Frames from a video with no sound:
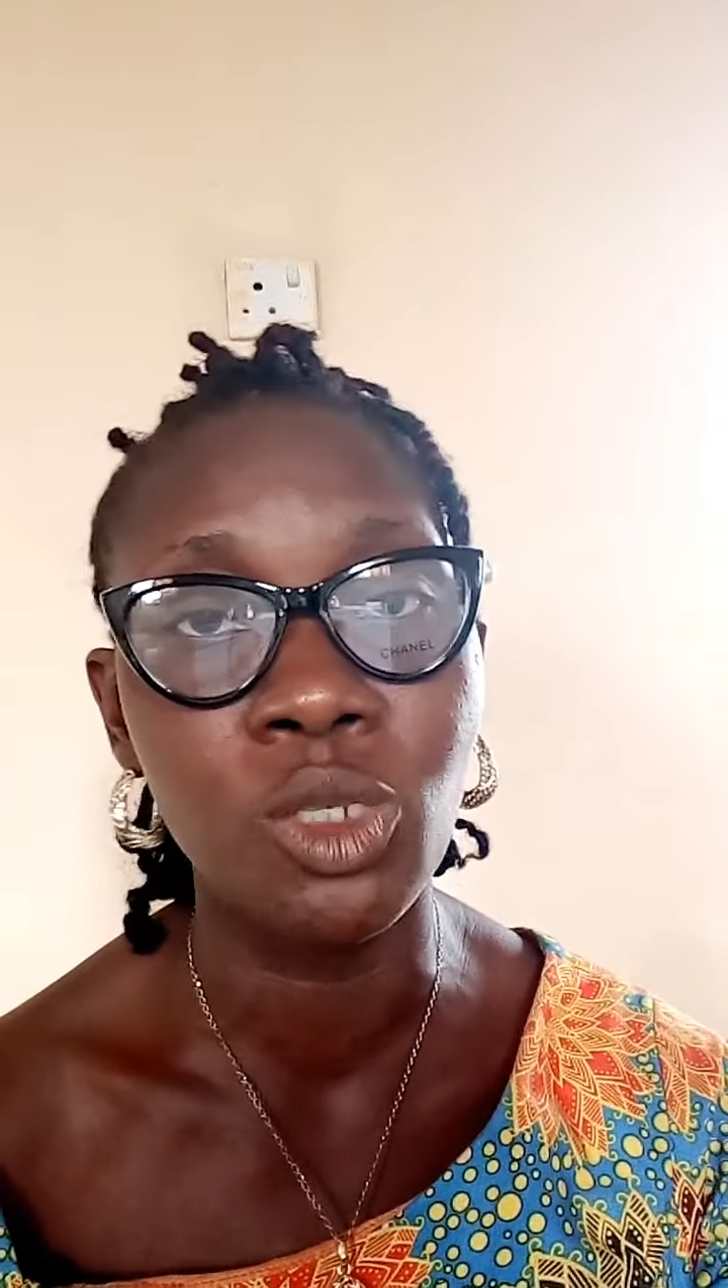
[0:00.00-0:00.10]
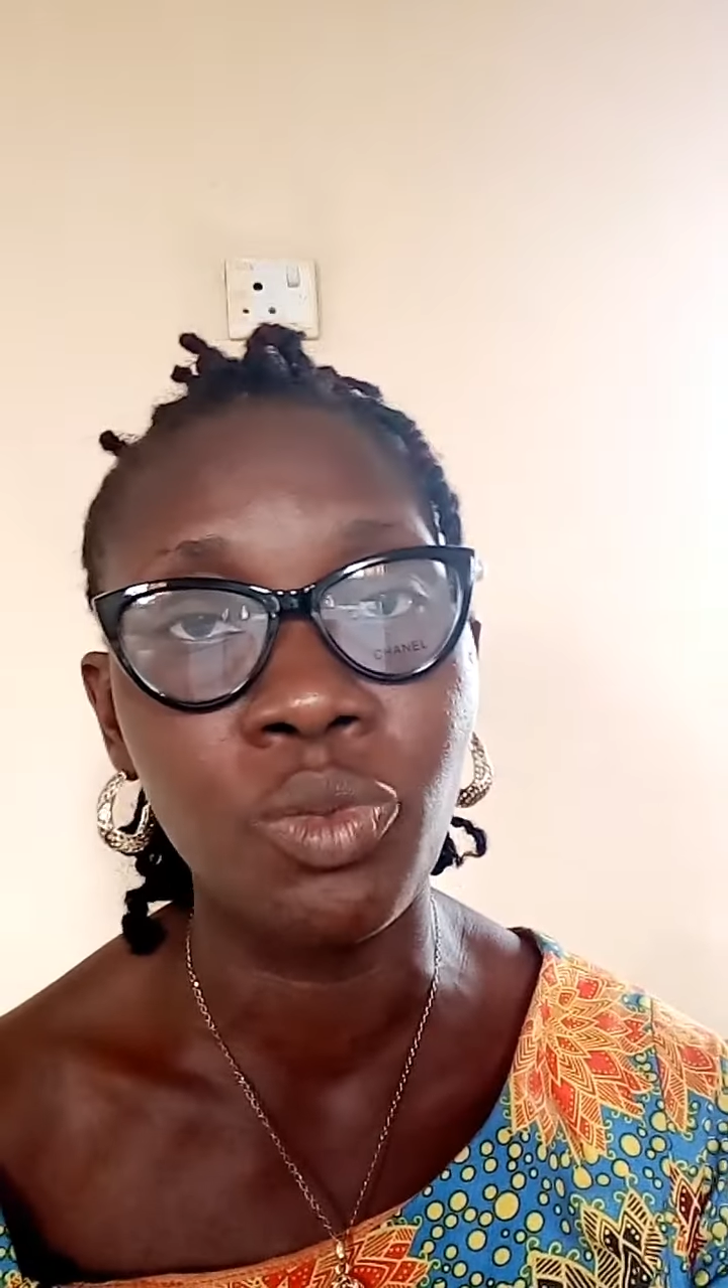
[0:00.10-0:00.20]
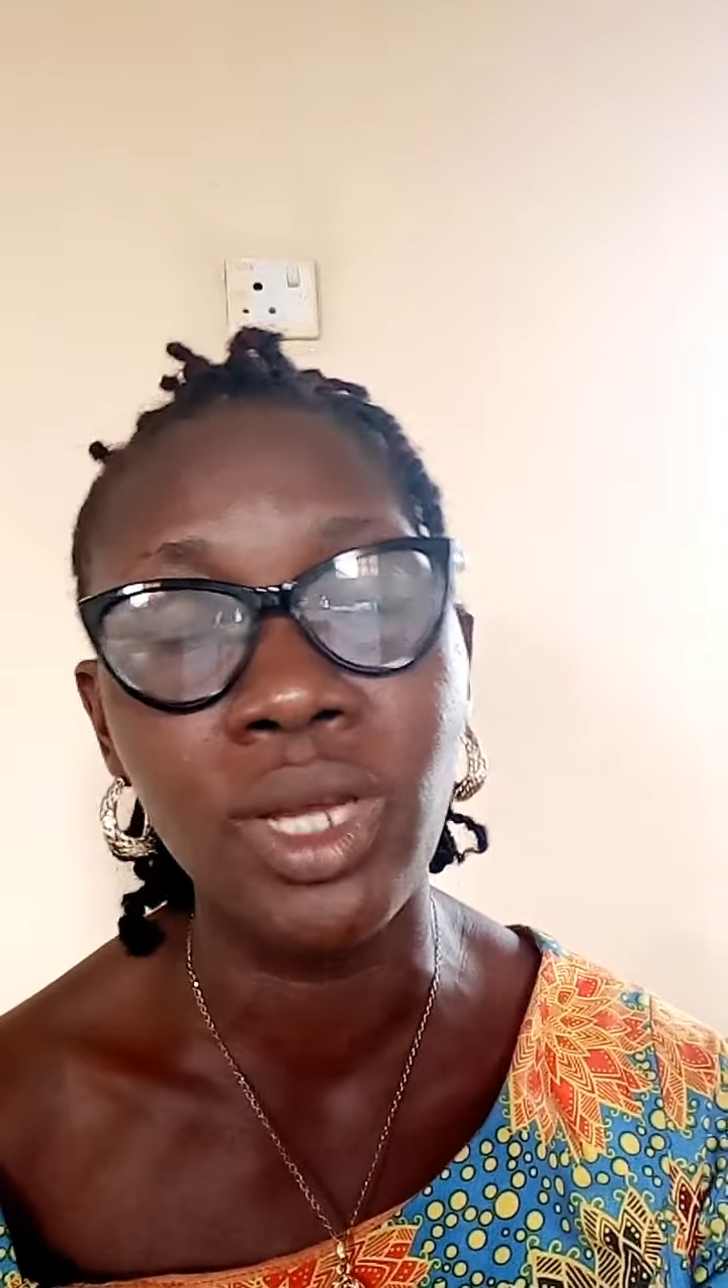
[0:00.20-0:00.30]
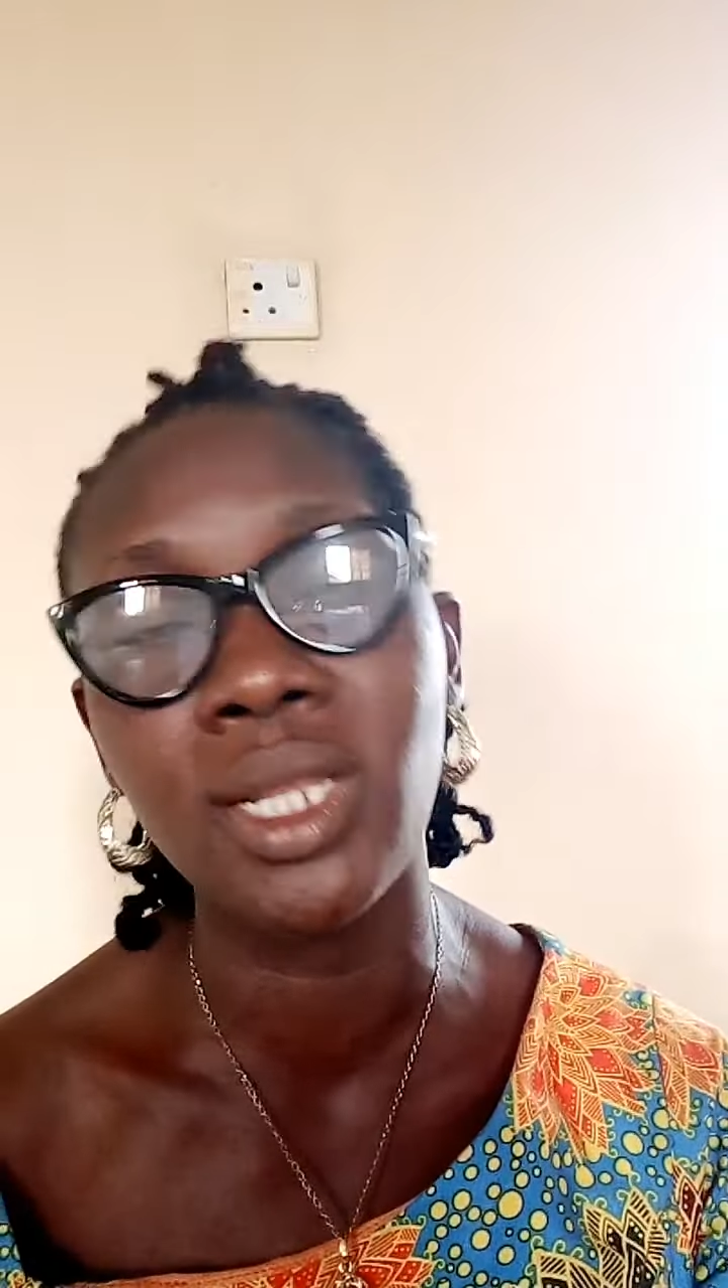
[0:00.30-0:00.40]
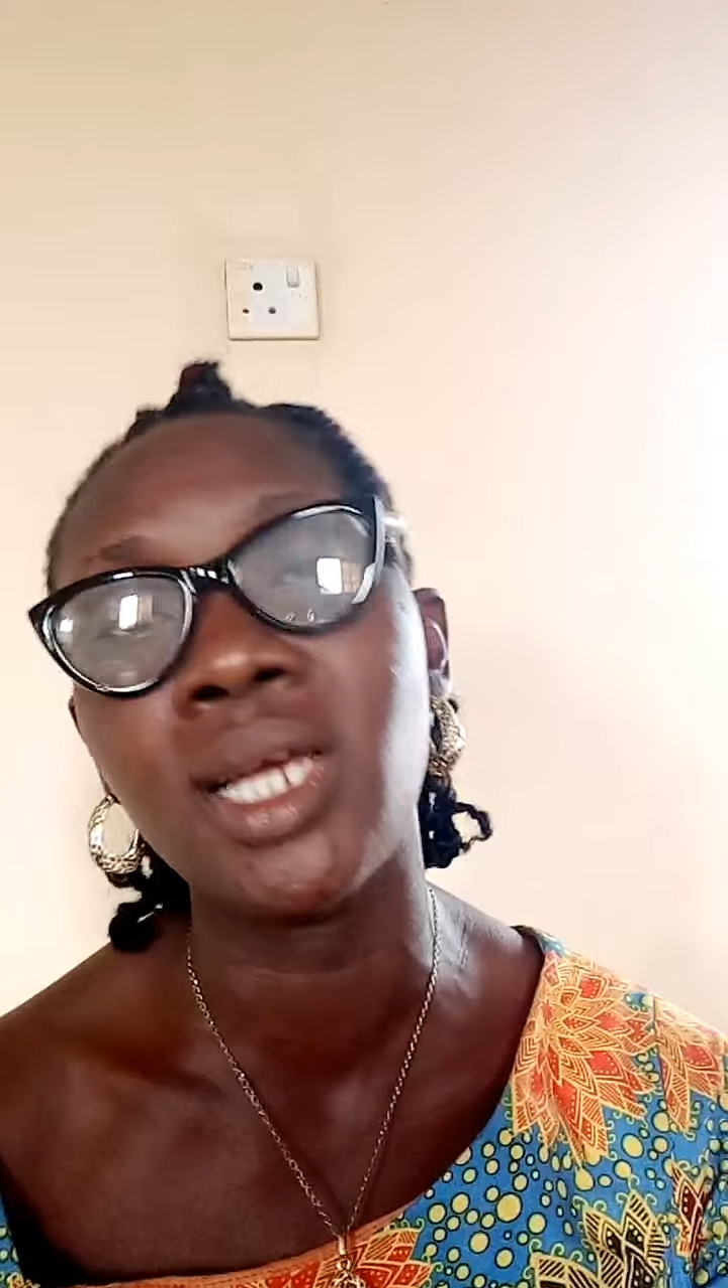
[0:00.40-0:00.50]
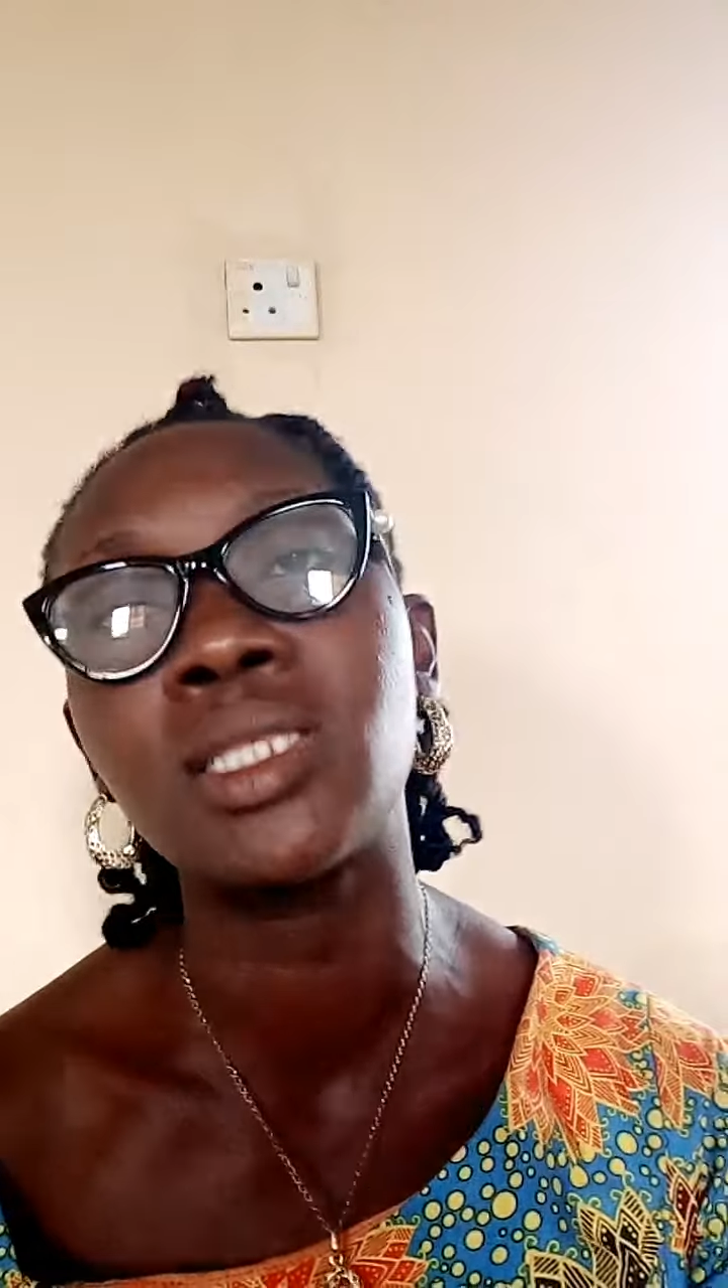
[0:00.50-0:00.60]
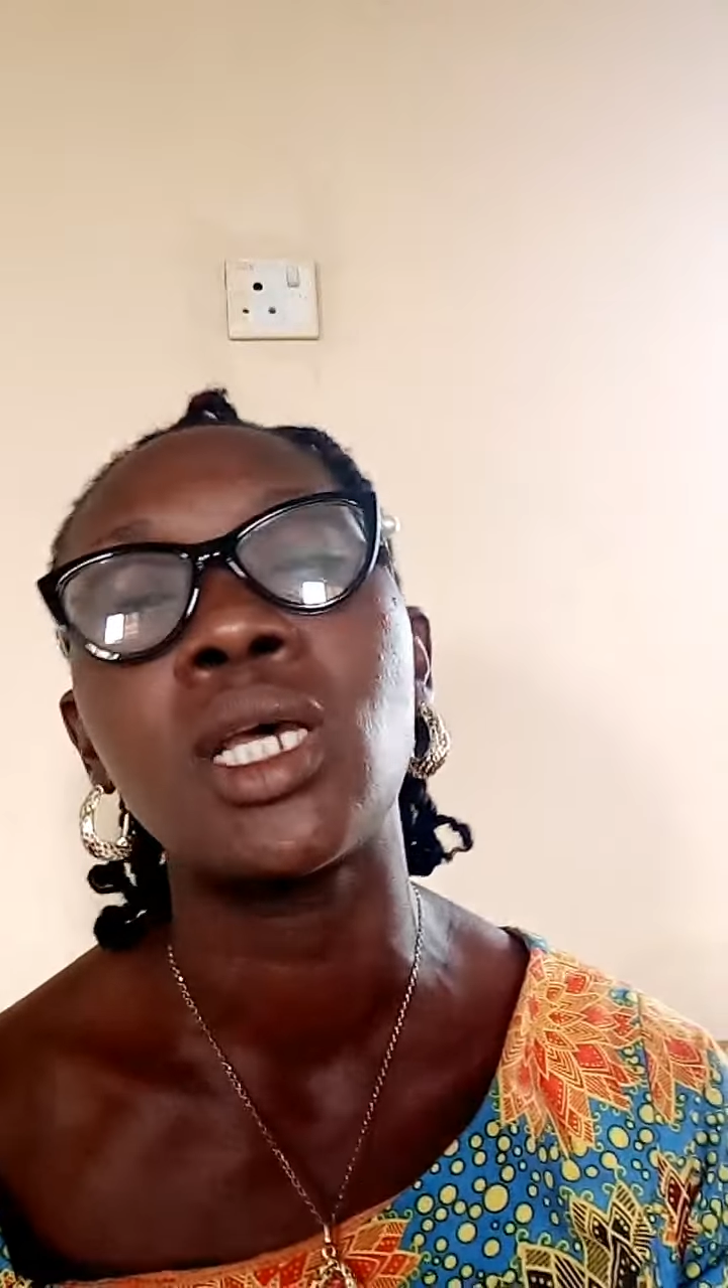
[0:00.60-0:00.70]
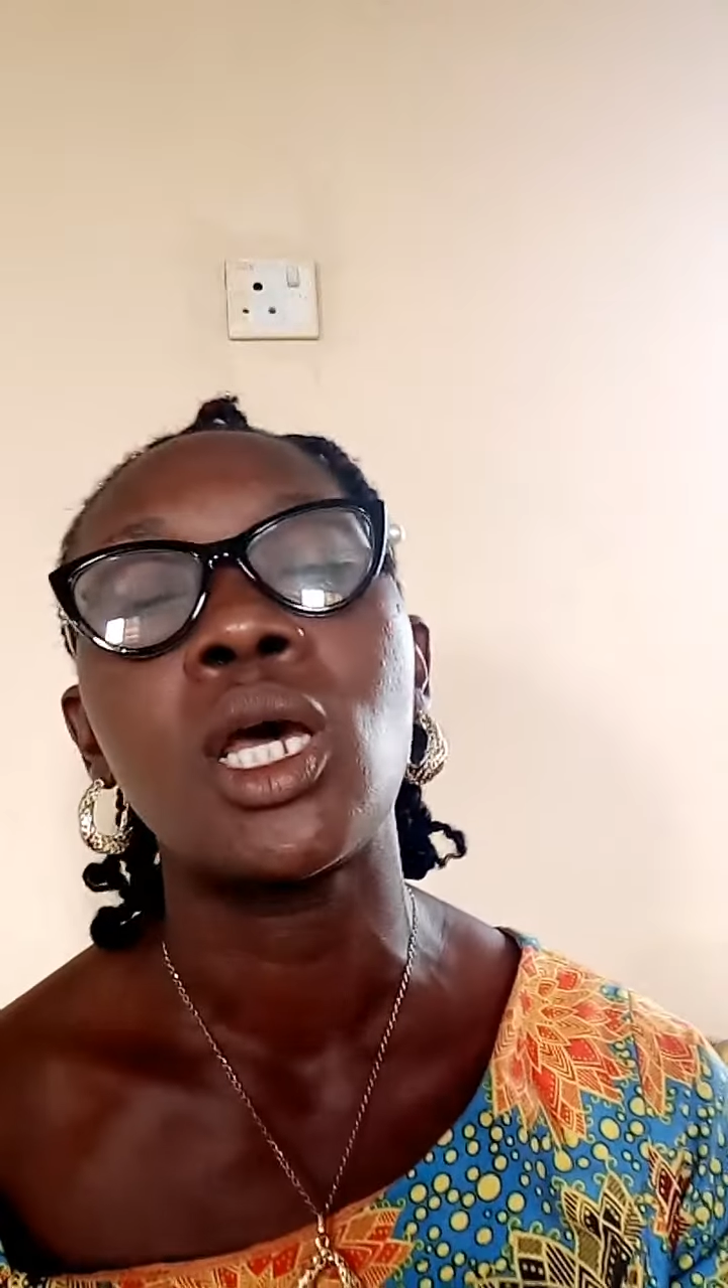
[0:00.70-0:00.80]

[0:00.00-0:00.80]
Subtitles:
pregnant,